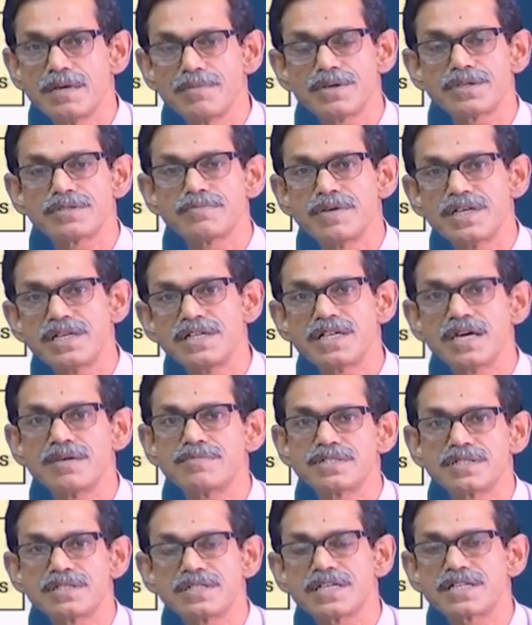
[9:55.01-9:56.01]
because many
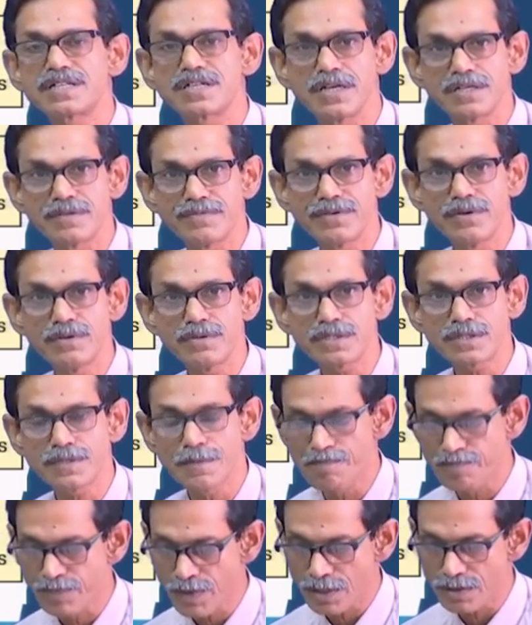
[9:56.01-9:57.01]
times it gets confused.
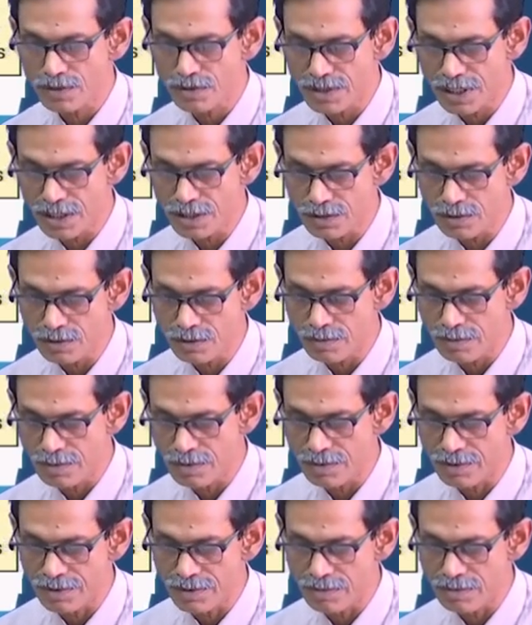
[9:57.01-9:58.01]
So, just
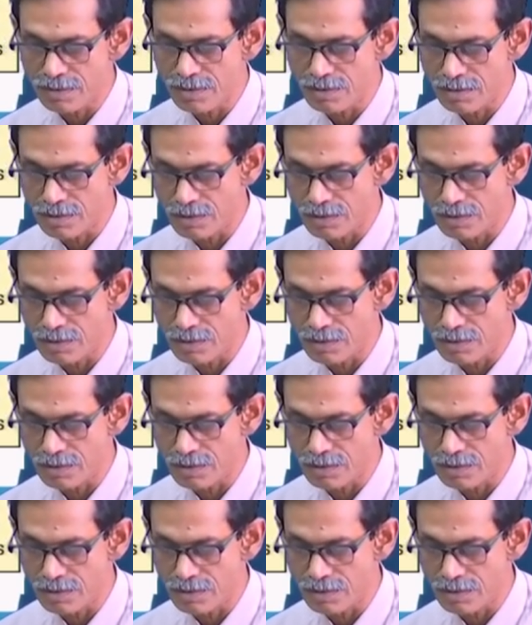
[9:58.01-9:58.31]
to